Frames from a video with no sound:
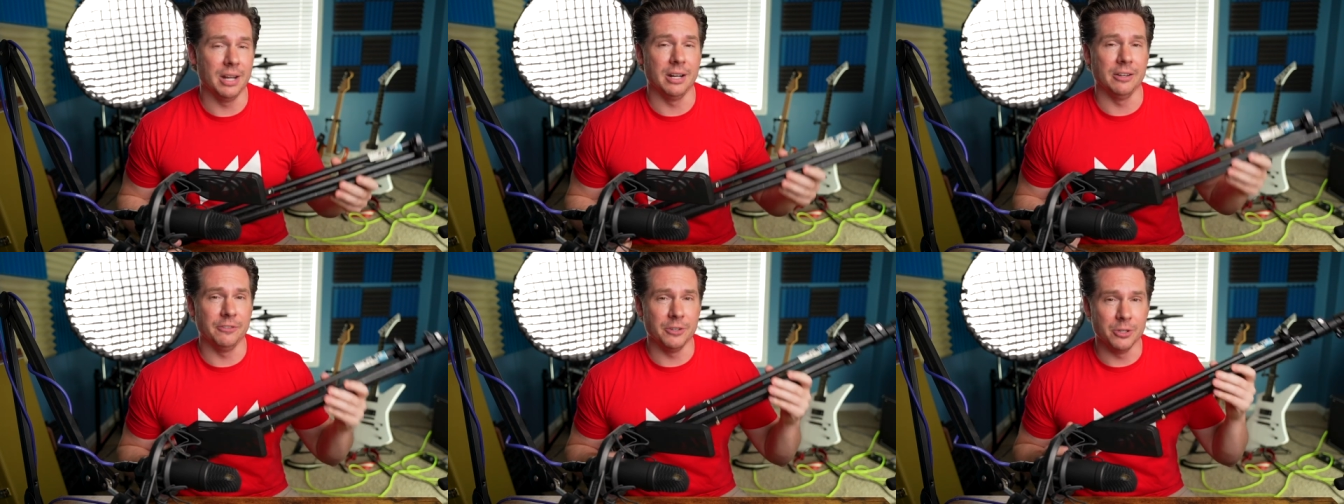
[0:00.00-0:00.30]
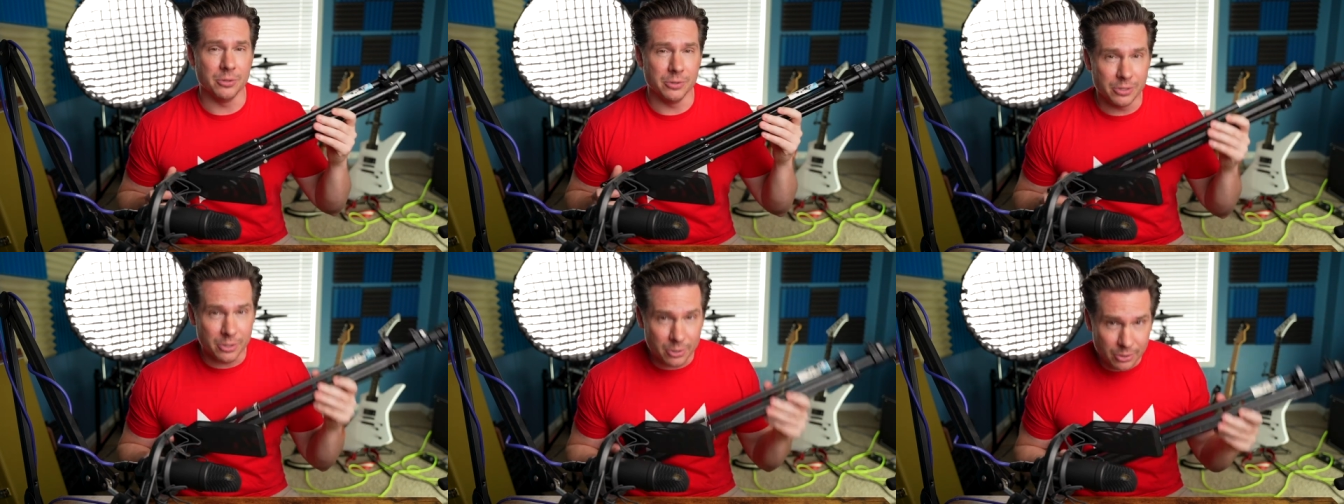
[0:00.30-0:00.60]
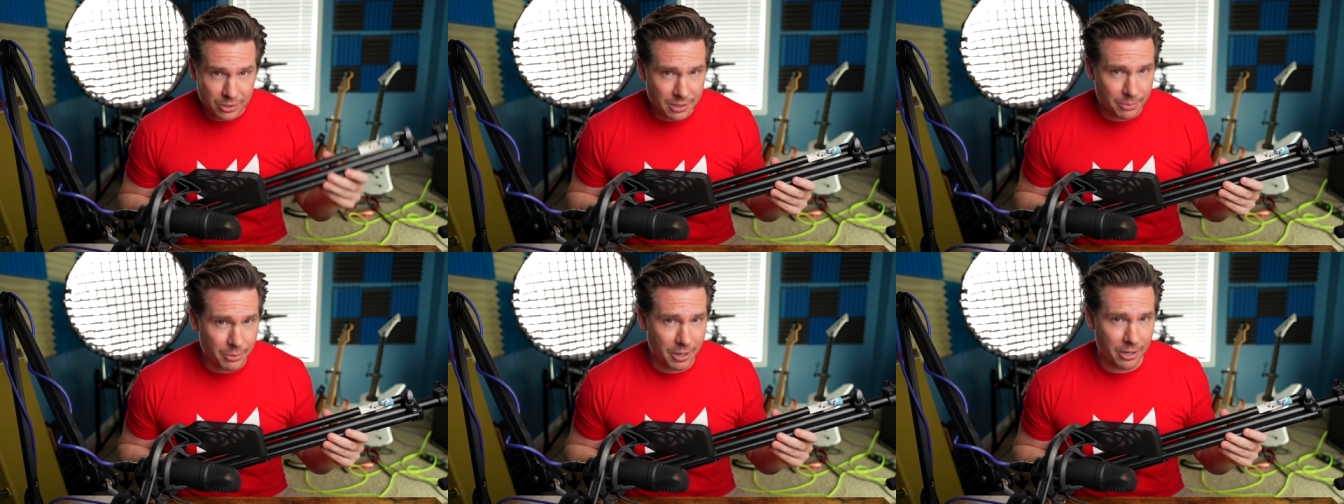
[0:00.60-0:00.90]
and if you
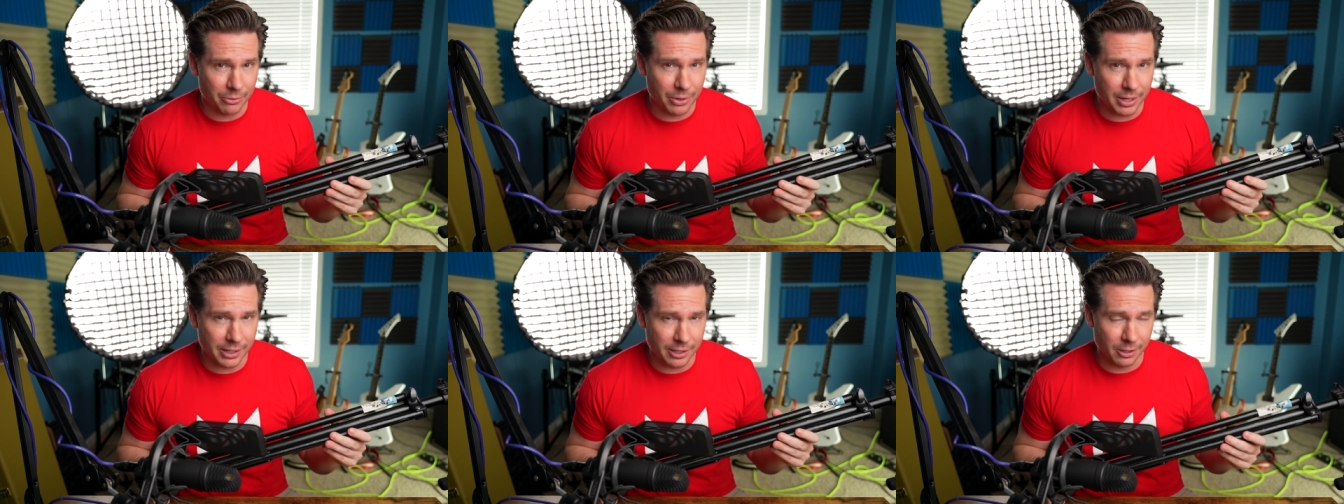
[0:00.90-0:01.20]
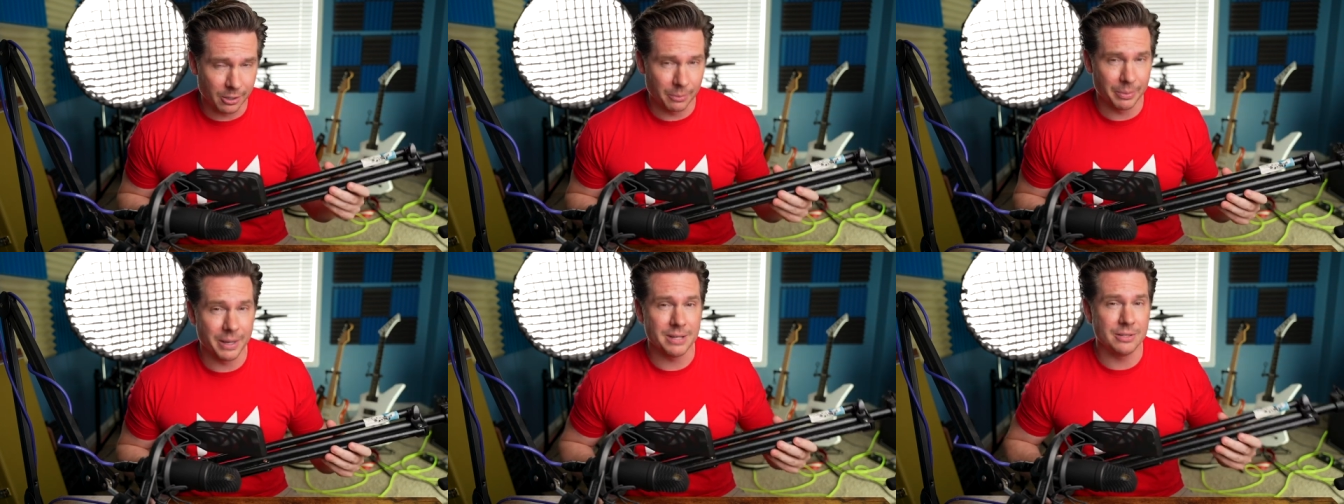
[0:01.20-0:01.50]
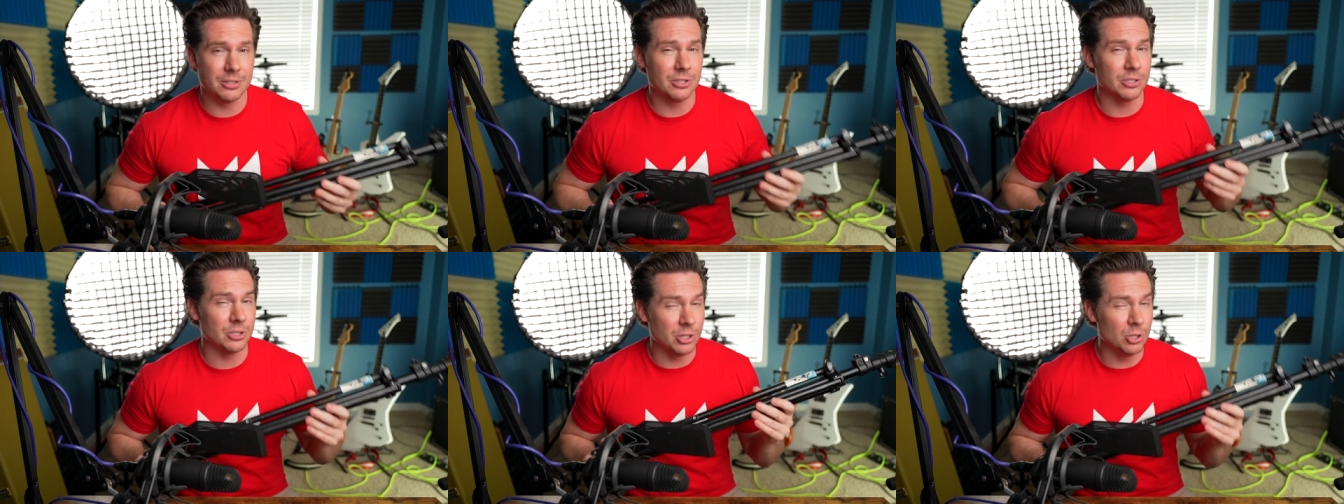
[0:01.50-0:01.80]
use them on a regular
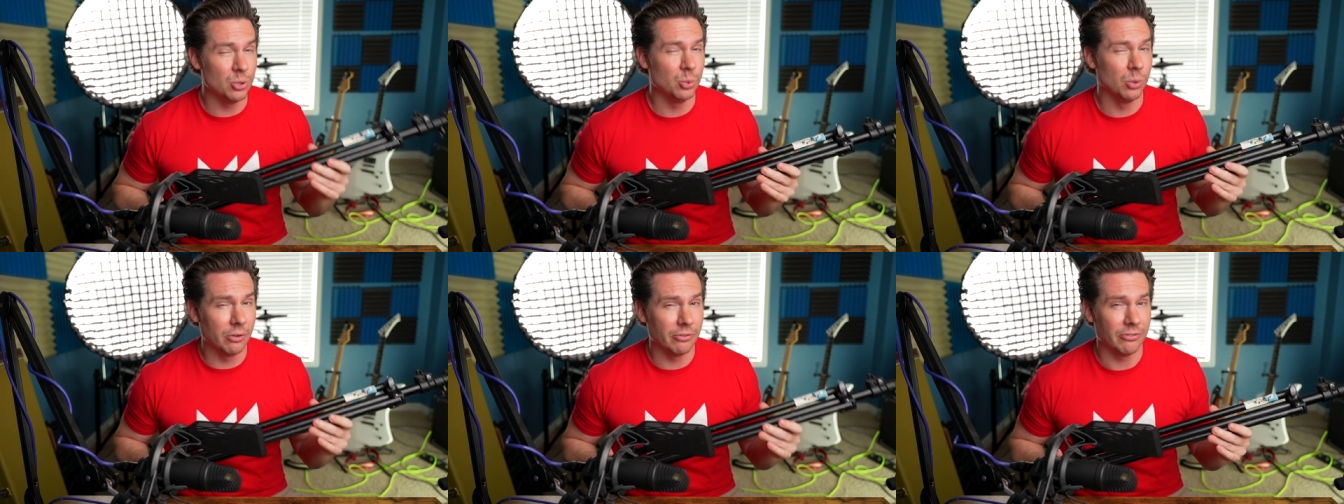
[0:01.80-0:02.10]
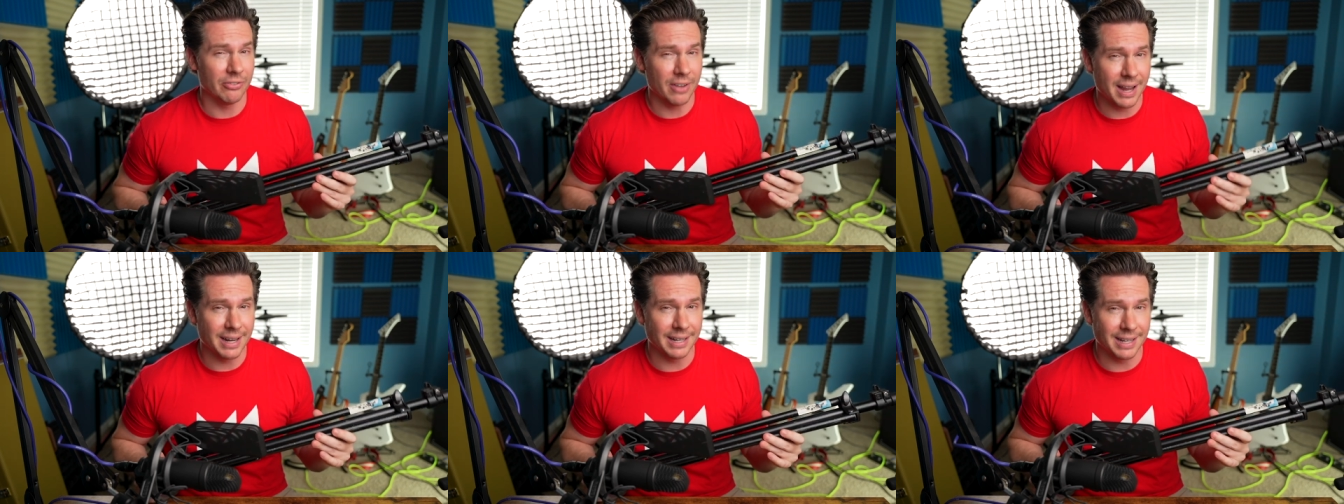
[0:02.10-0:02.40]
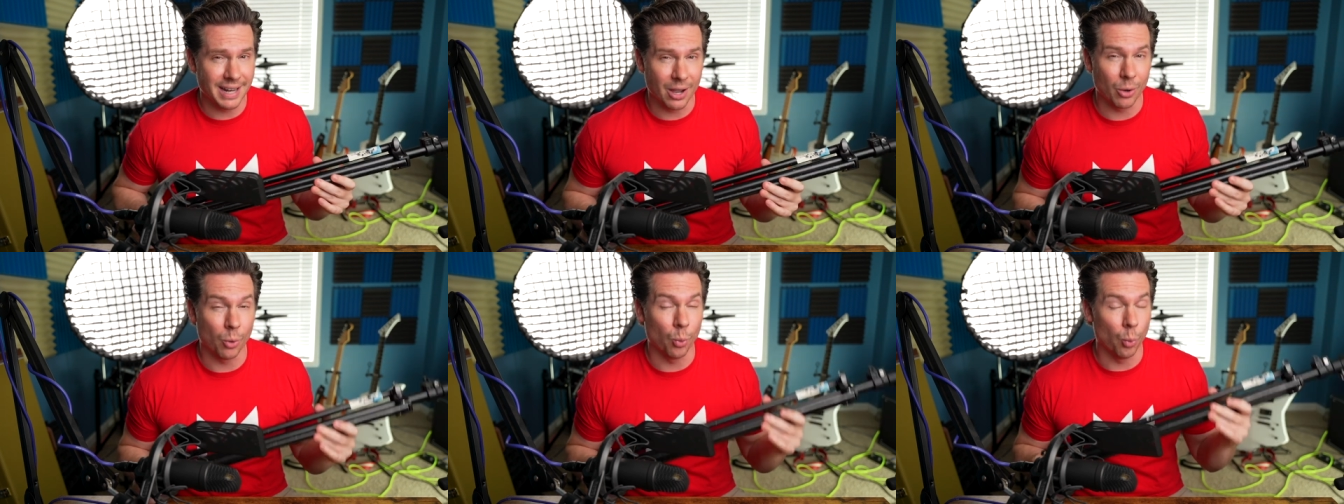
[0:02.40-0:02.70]
basis, you will
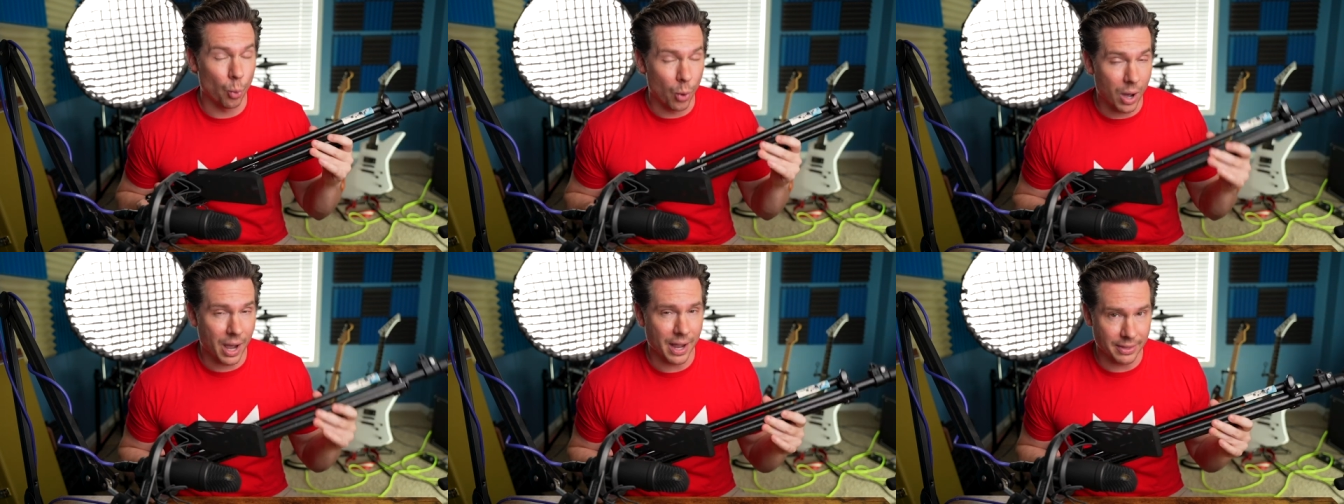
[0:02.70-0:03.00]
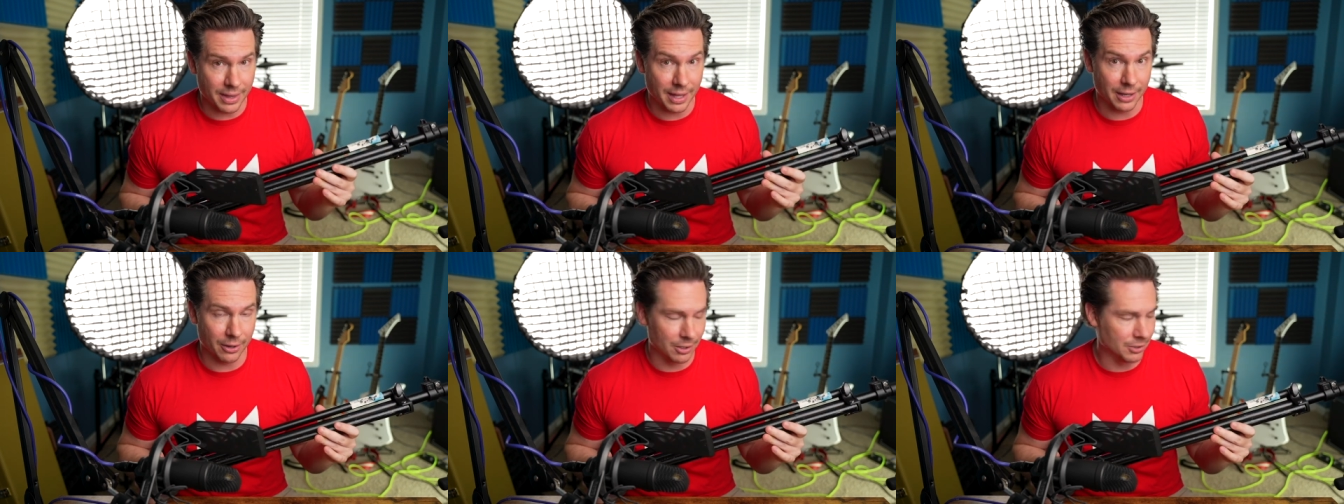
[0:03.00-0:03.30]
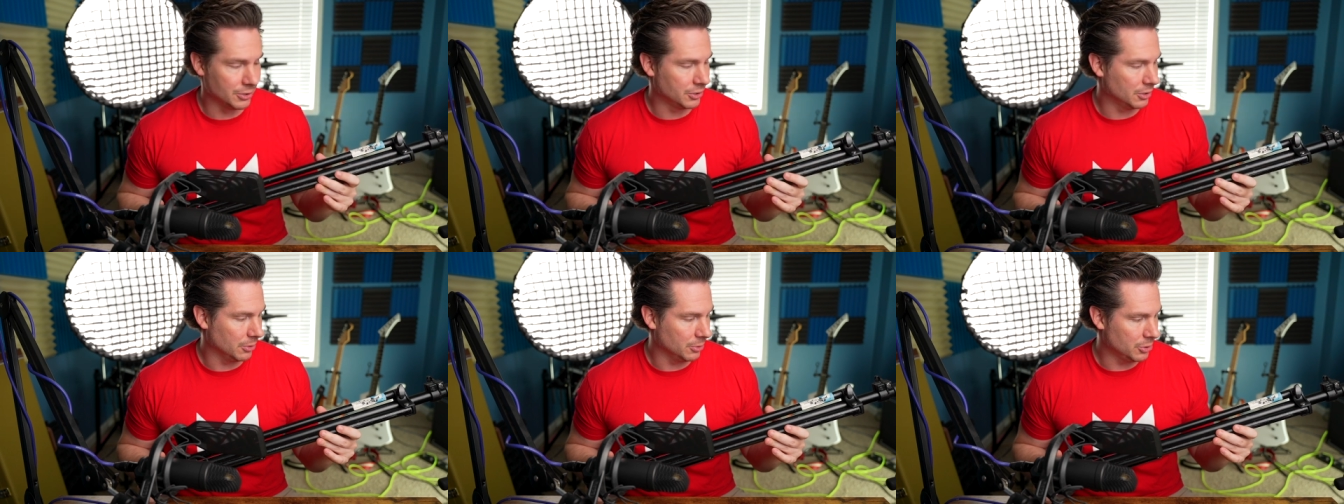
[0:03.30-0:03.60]
find out why they
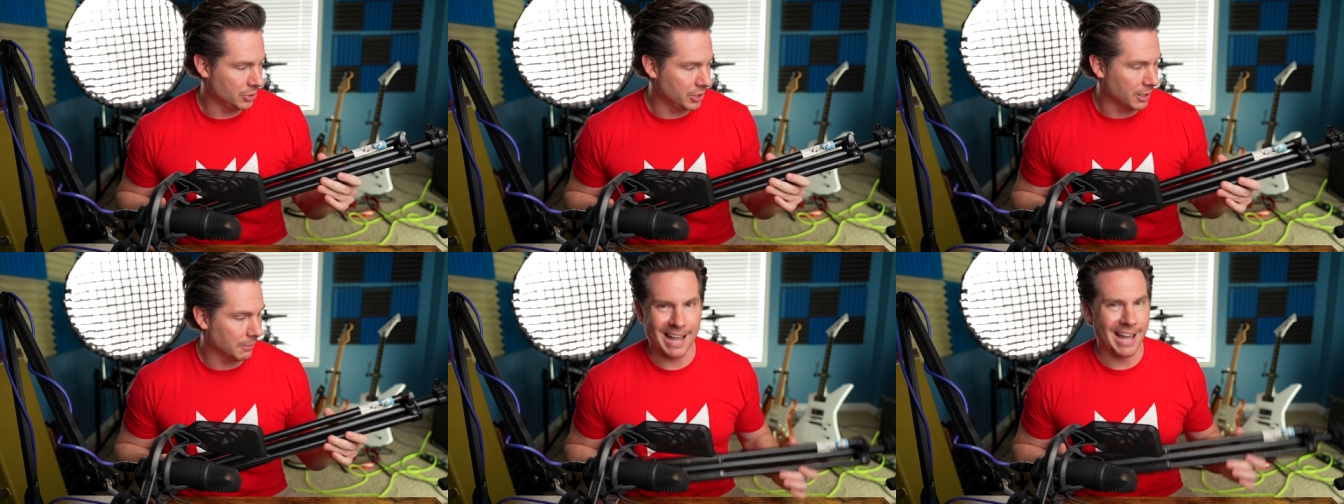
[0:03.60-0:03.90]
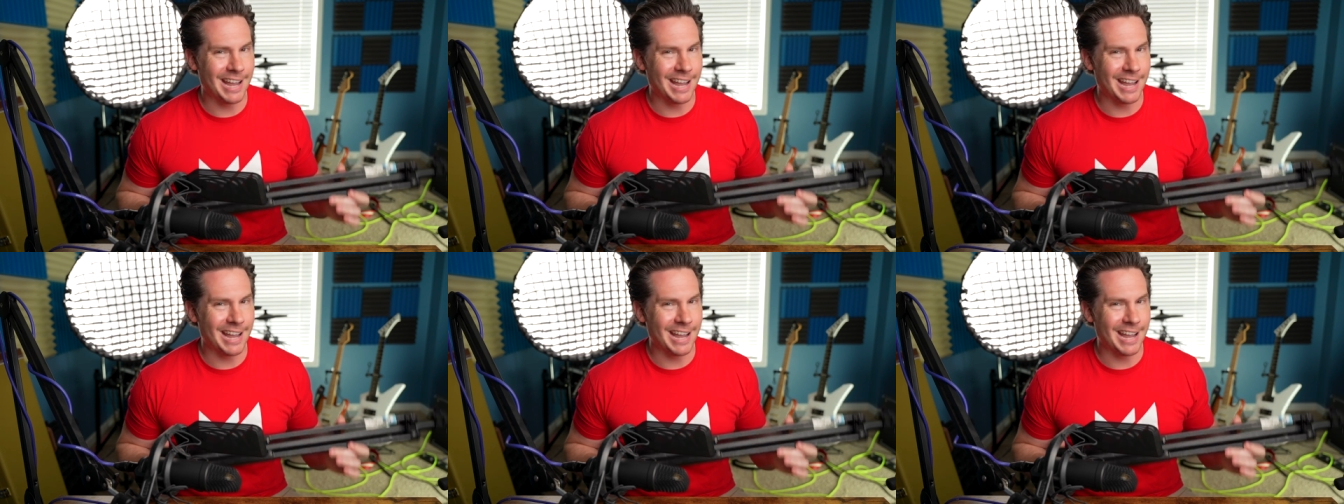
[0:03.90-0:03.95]
are so cheap.